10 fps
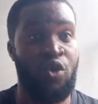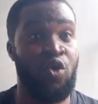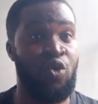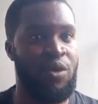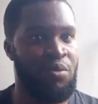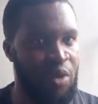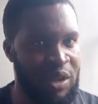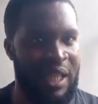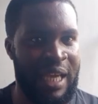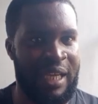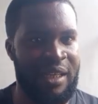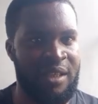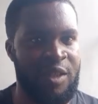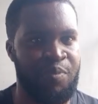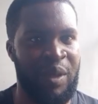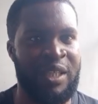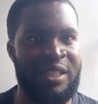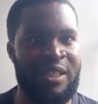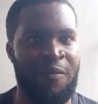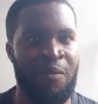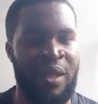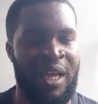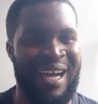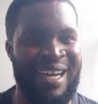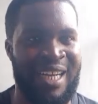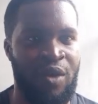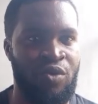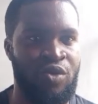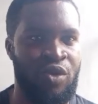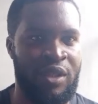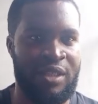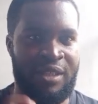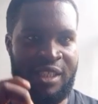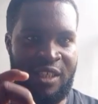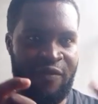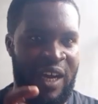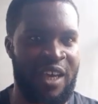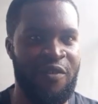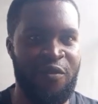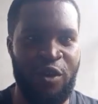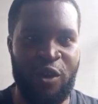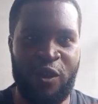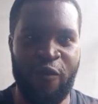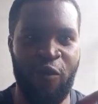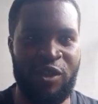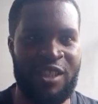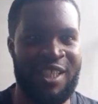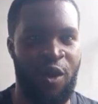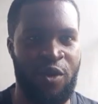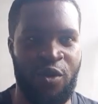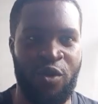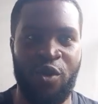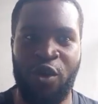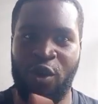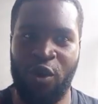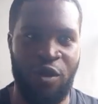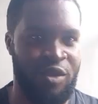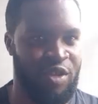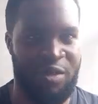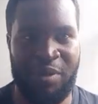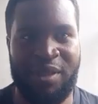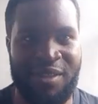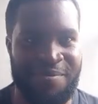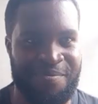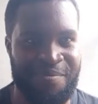You will most likely spend around 35 to 40,000 on treatment.